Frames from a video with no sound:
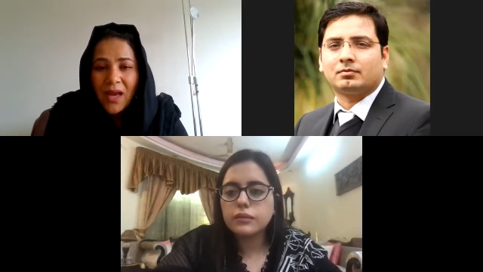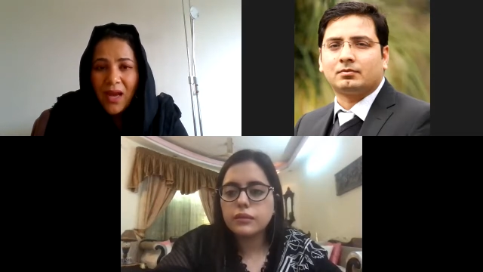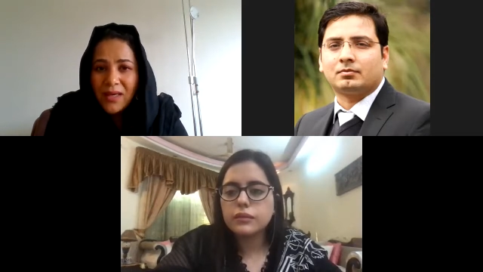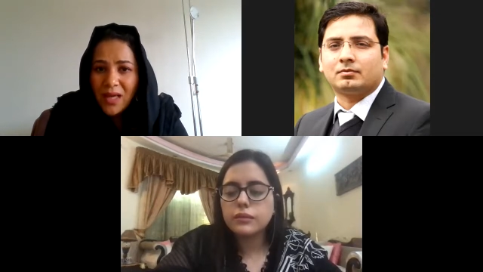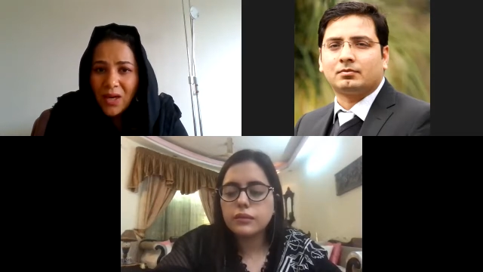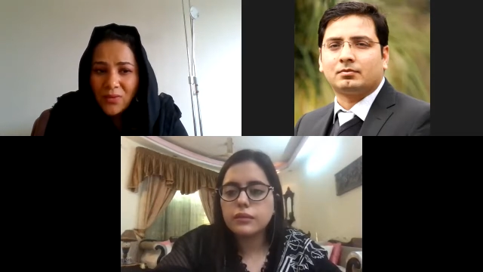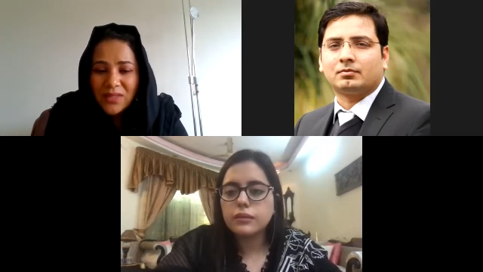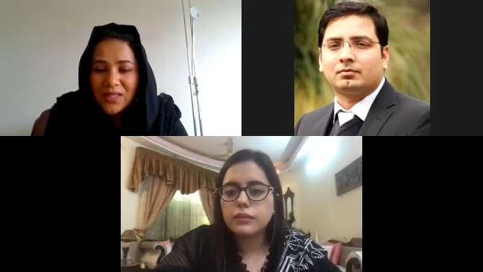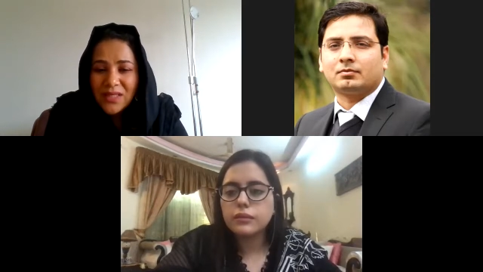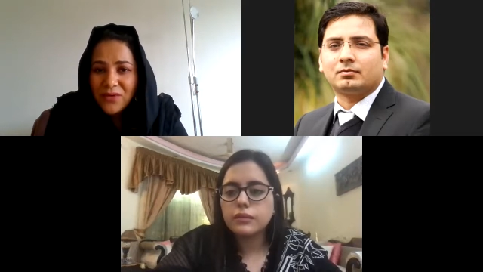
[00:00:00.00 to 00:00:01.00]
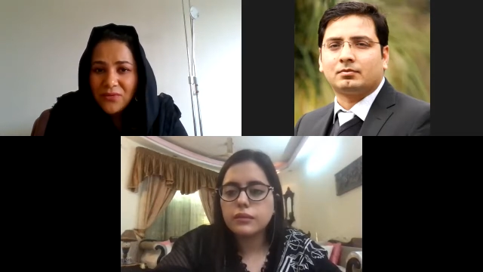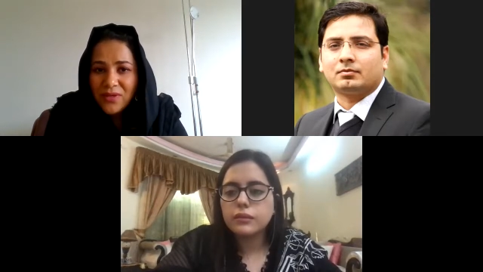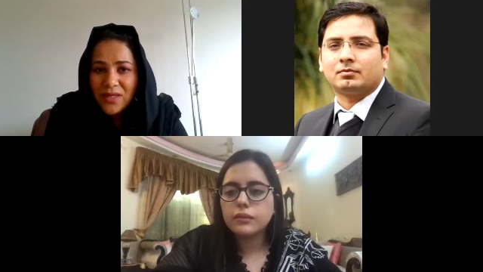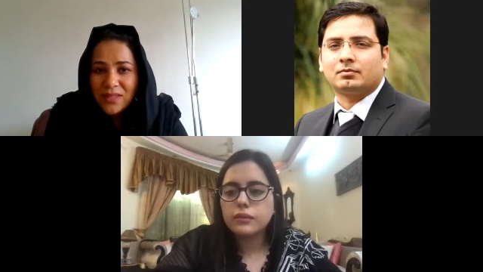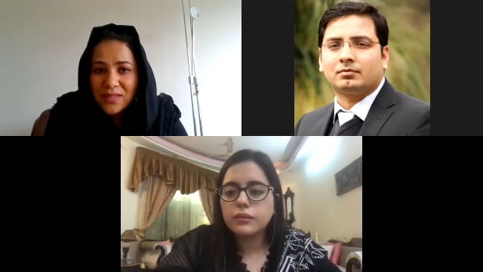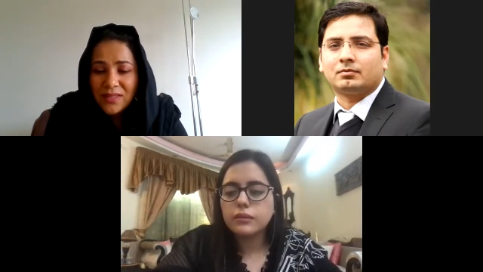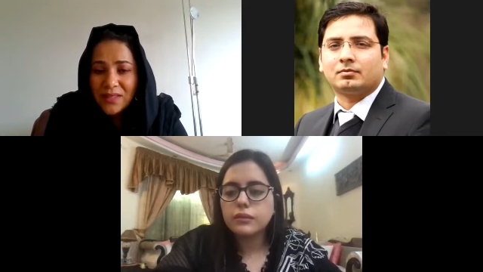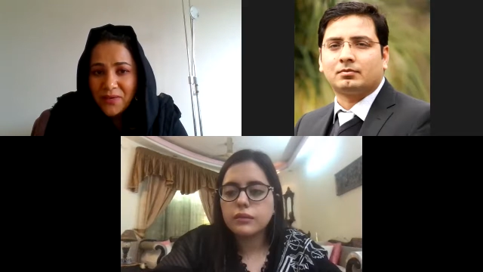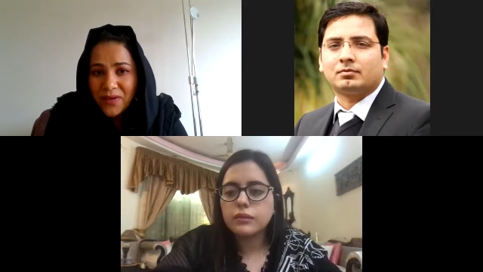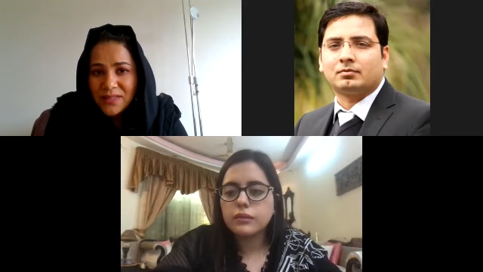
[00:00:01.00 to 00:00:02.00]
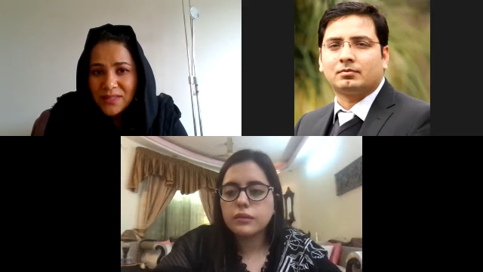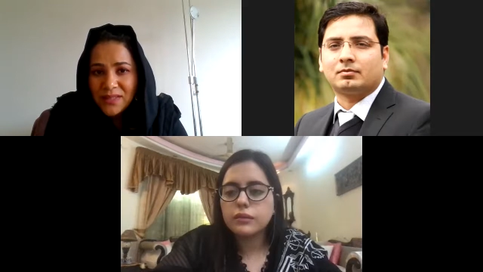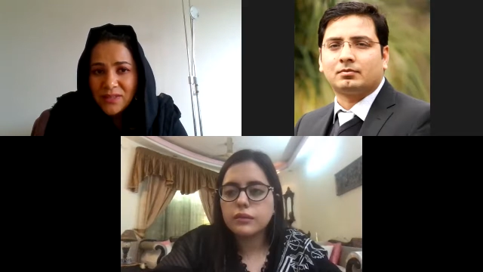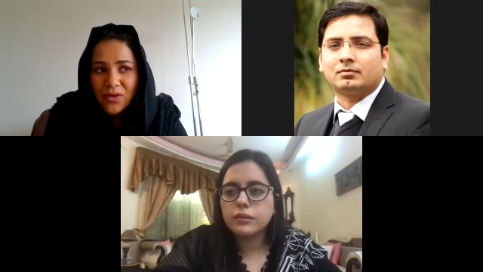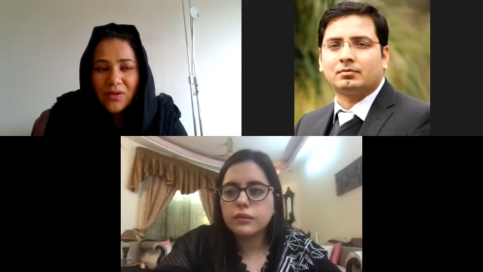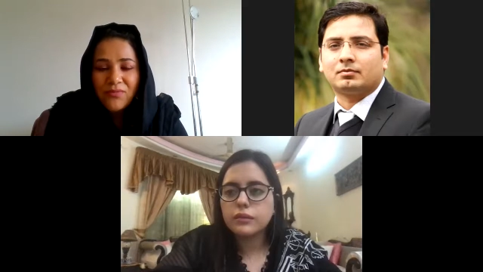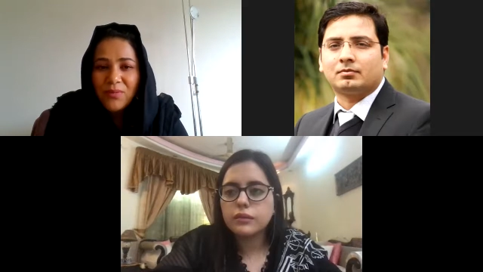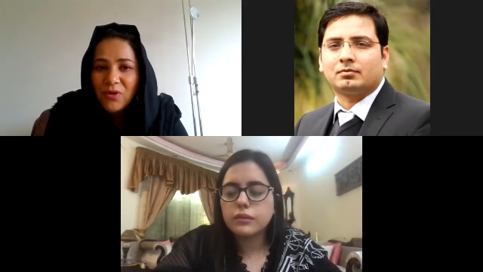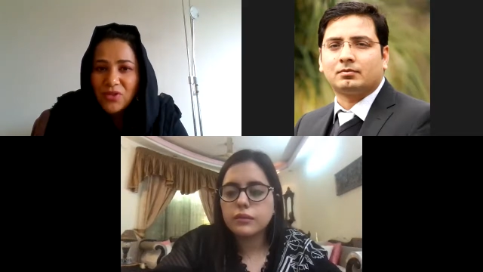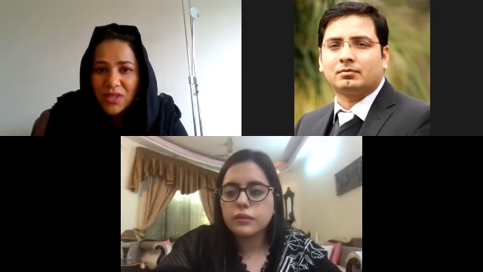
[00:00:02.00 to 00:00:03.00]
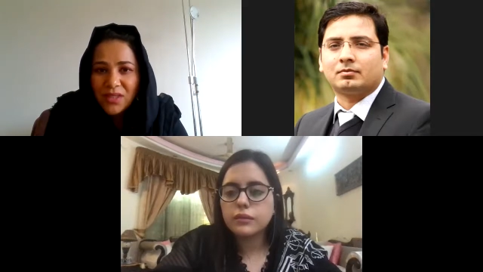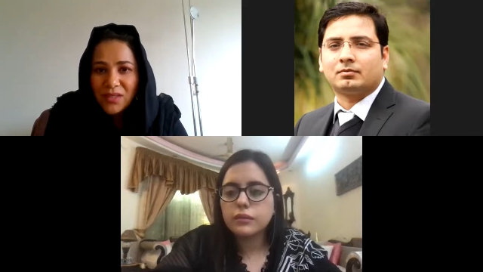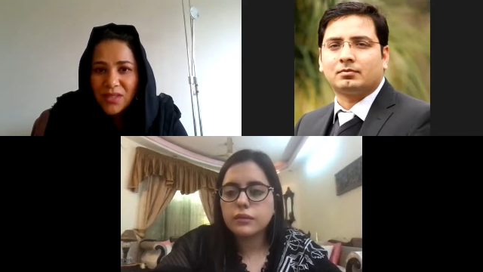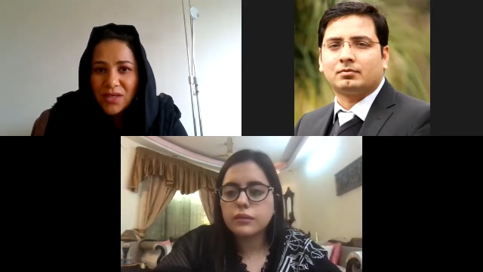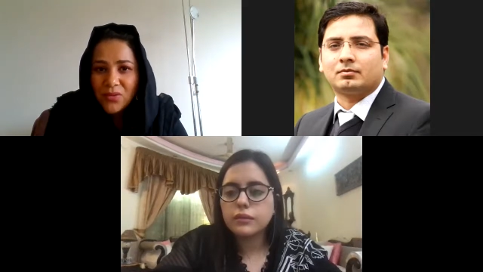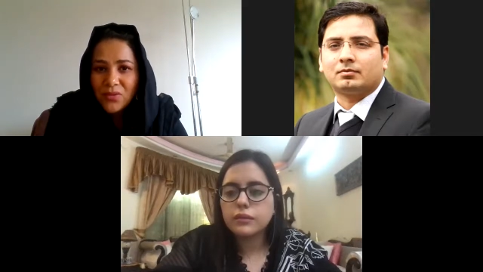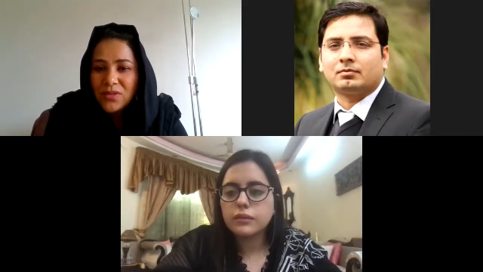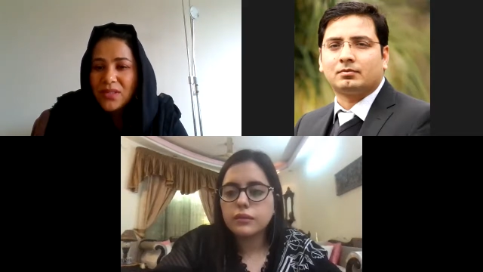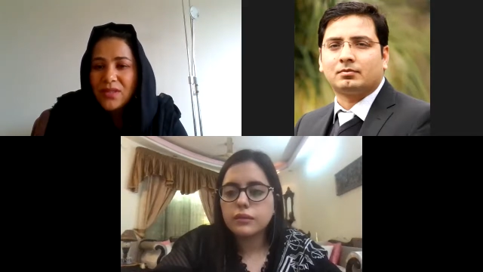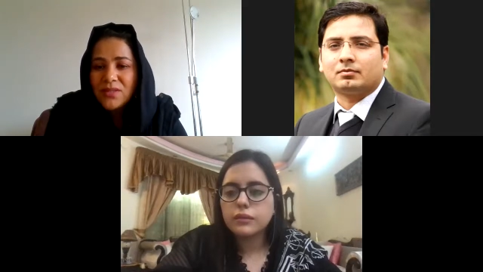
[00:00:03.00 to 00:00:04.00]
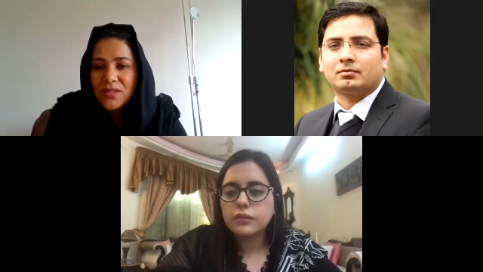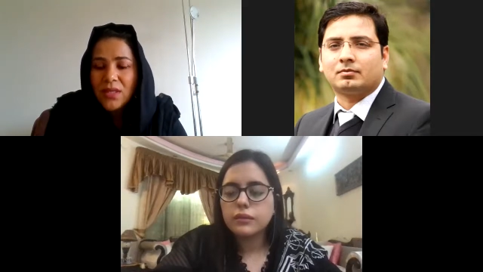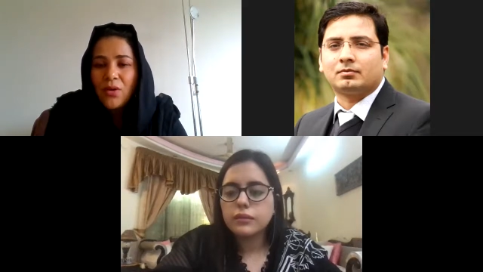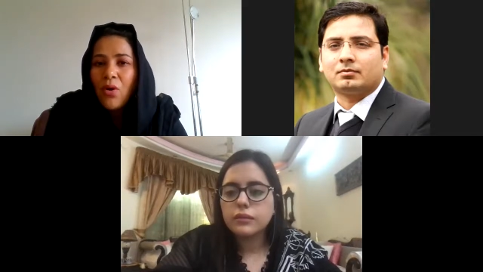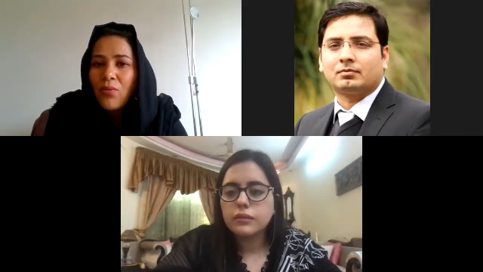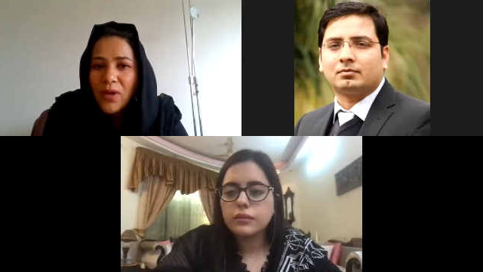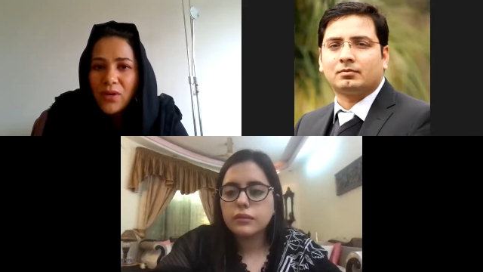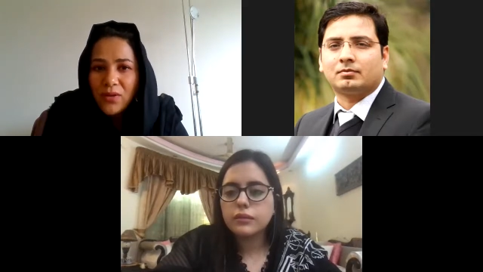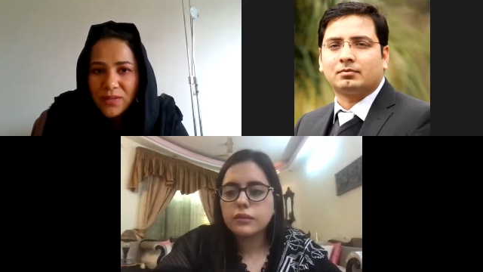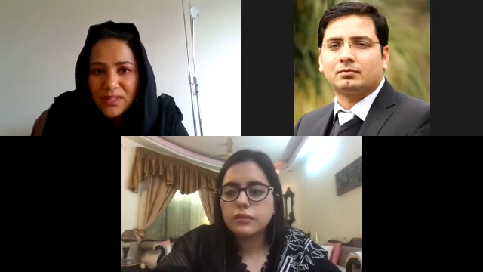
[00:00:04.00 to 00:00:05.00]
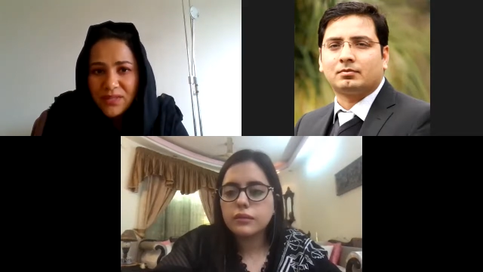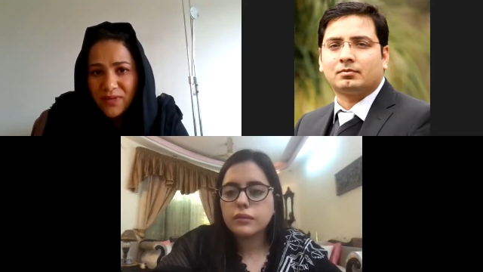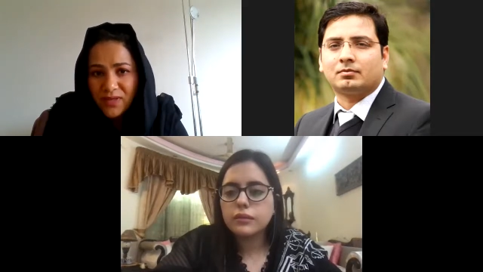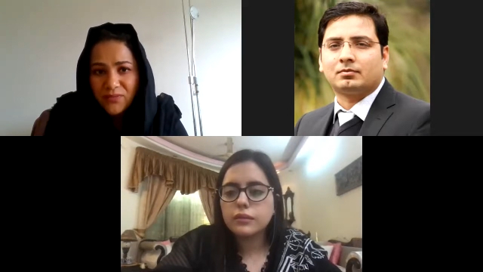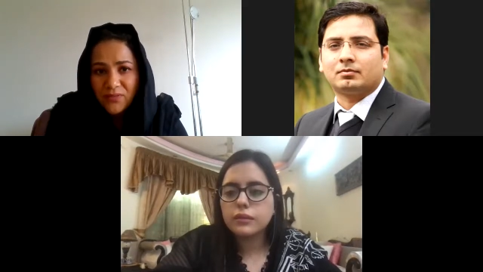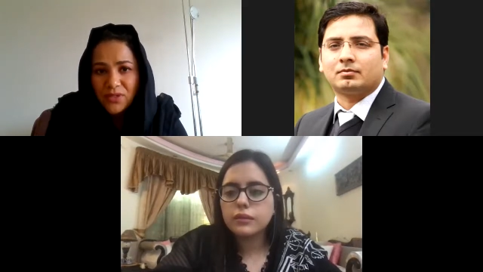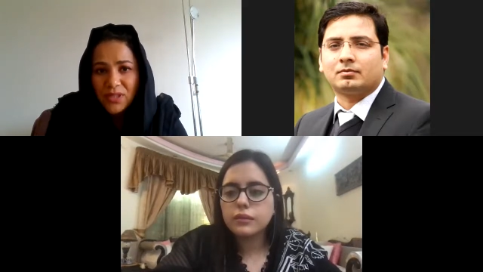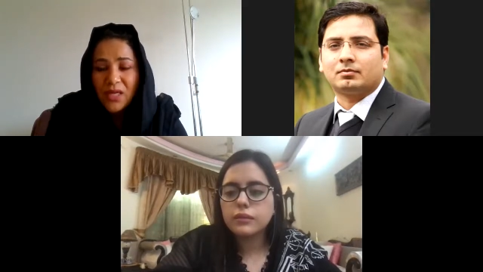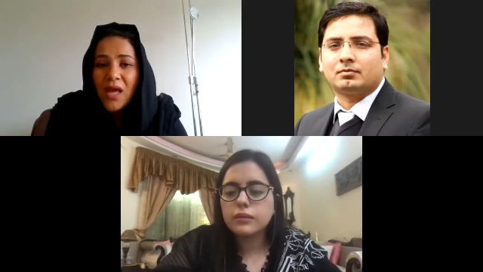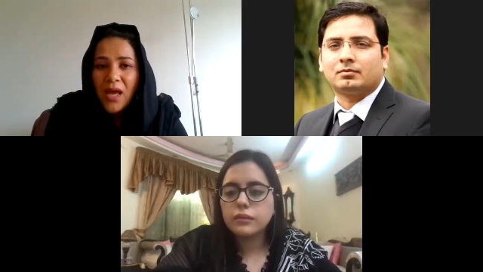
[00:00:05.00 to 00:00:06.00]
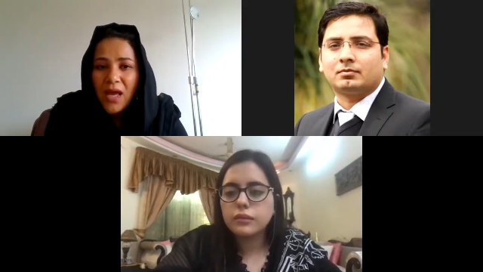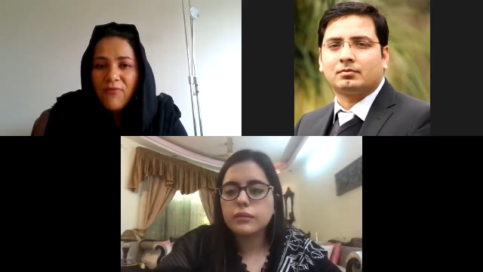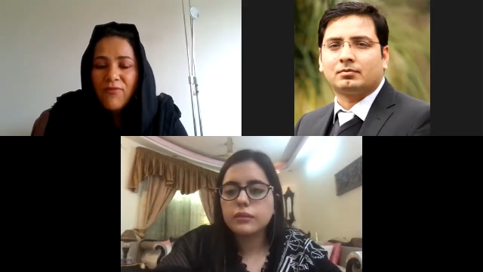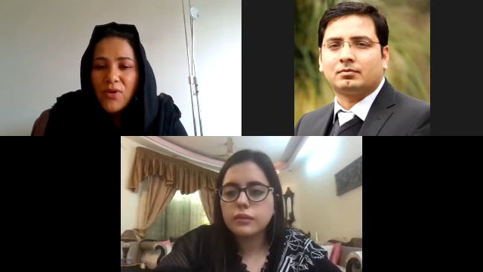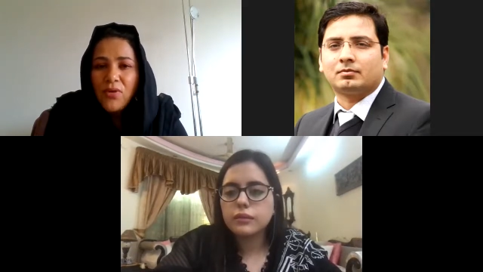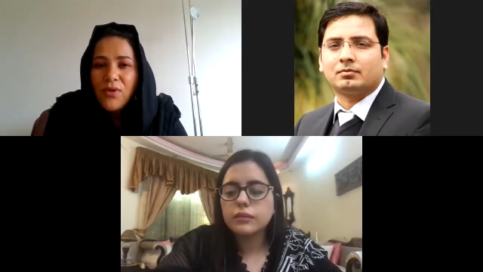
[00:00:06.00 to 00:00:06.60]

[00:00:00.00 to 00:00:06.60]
Speaker 1: And now that the country is in crisis, all of them are shutting their doors and they're saying, oh, we are not receiving refugee. If you